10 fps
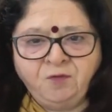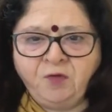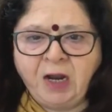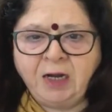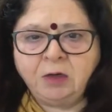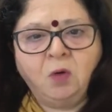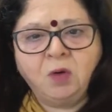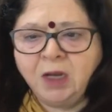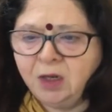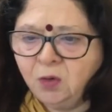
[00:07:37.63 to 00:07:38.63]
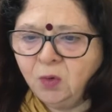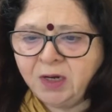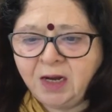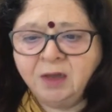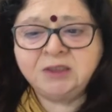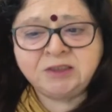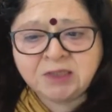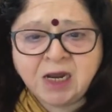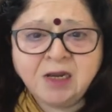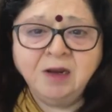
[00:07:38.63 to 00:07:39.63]
flat. Okay, you
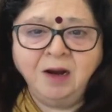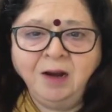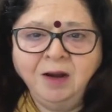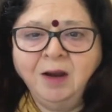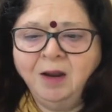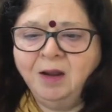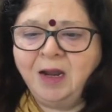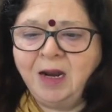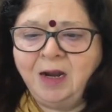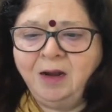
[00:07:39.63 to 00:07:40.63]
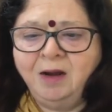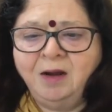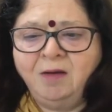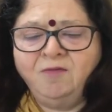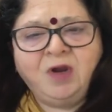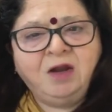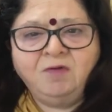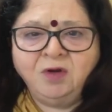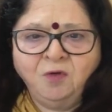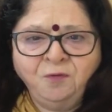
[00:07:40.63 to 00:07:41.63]
stay here, and
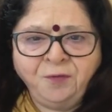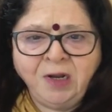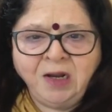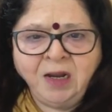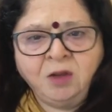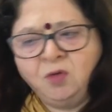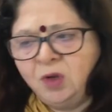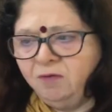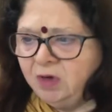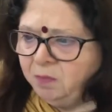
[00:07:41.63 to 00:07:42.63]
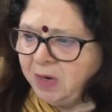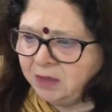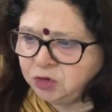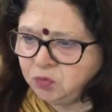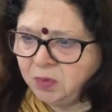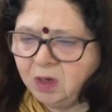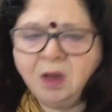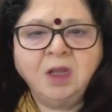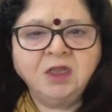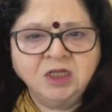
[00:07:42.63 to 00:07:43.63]
whenever you feel like, you give it back to me.
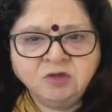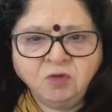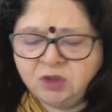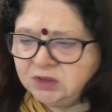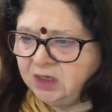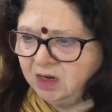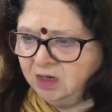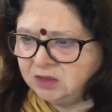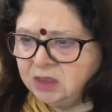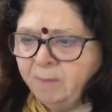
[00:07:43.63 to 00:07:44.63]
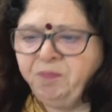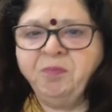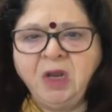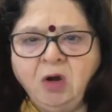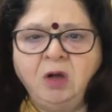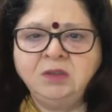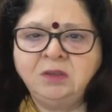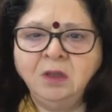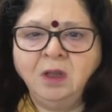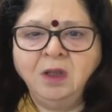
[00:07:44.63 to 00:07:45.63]
This was the case, because
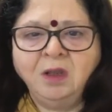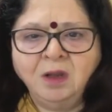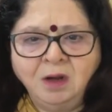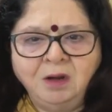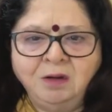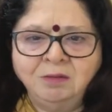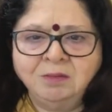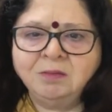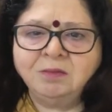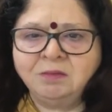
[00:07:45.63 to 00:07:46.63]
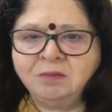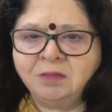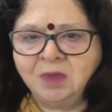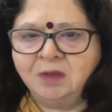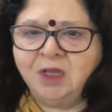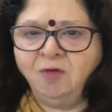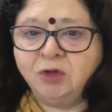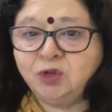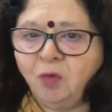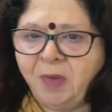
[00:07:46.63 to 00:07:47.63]
there
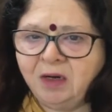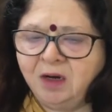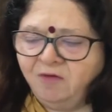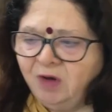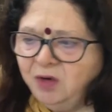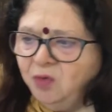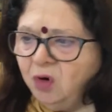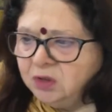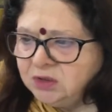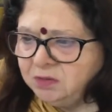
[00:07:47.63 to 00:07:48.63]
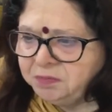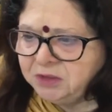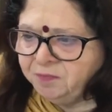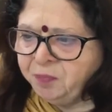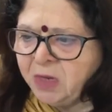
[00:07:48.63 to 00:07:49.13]
was no market value concept.